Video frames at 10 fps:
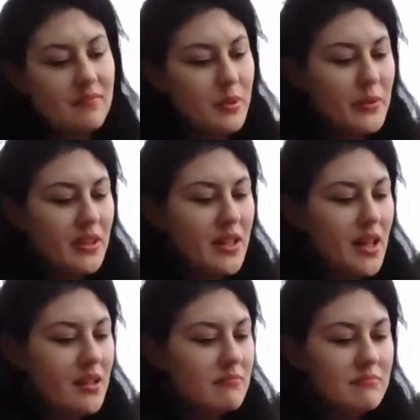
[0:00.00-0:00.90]
really
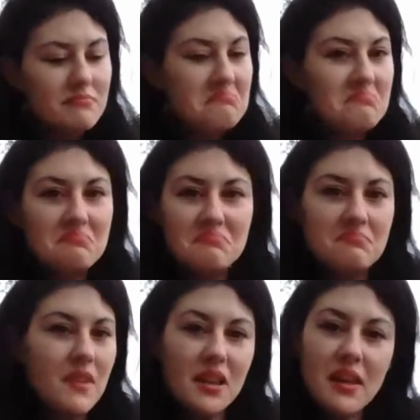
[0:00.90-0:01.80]
not
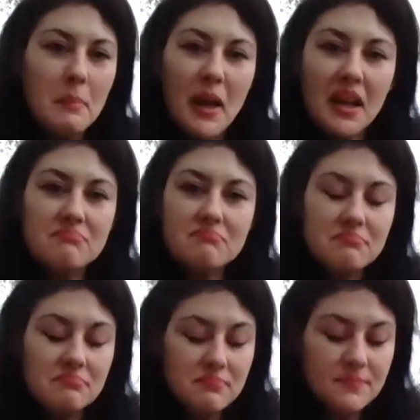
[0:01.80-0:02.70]
that bad.
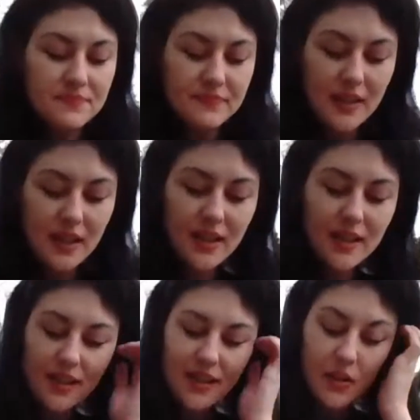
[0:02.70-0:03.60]

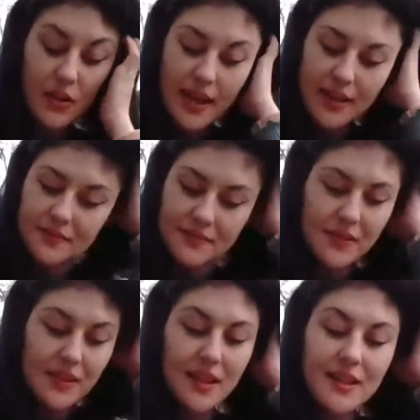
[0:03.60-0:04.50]
Okay,
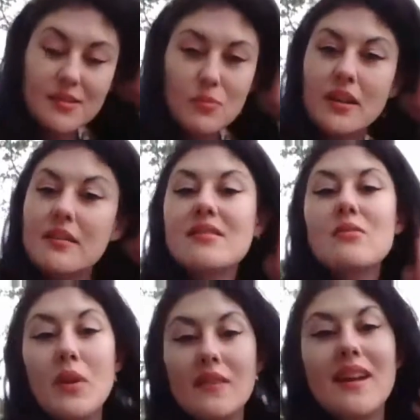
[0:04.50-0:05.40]
this one is the
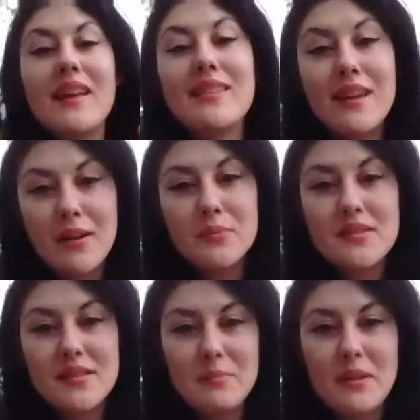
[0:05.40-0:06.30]
one that I thought was
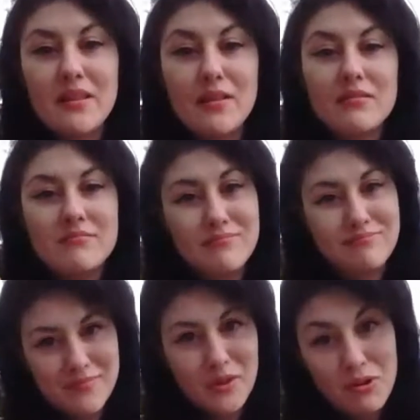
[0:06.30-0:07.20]
going to be the
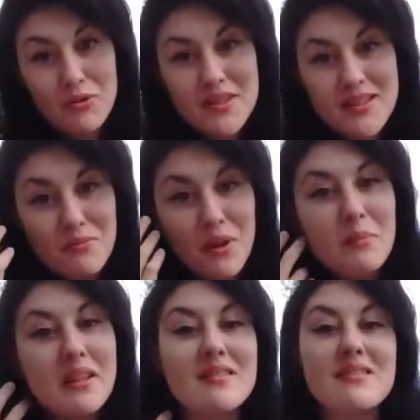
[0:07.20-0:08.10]
grossest one
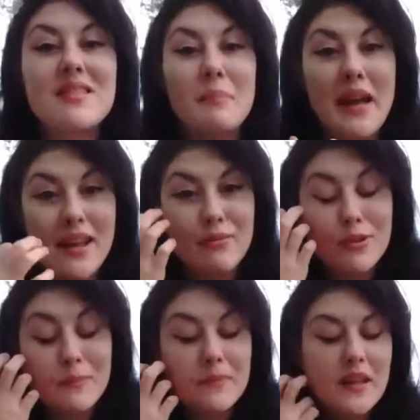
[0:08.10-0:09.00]
because it's in the
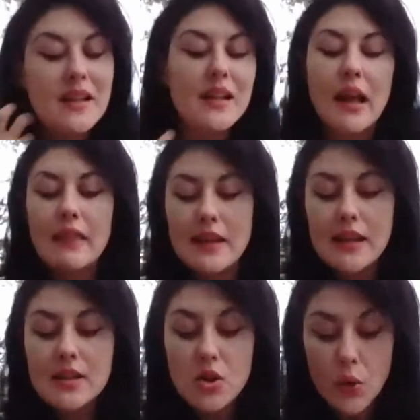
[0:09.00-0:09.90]
bathroom. The
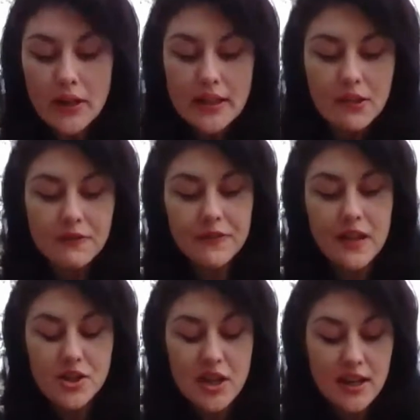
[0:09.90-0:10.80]
toilet
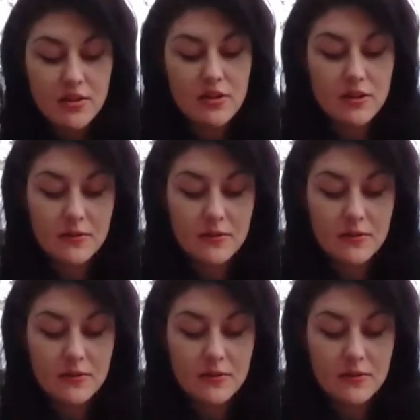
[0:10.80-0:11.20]
flush handle.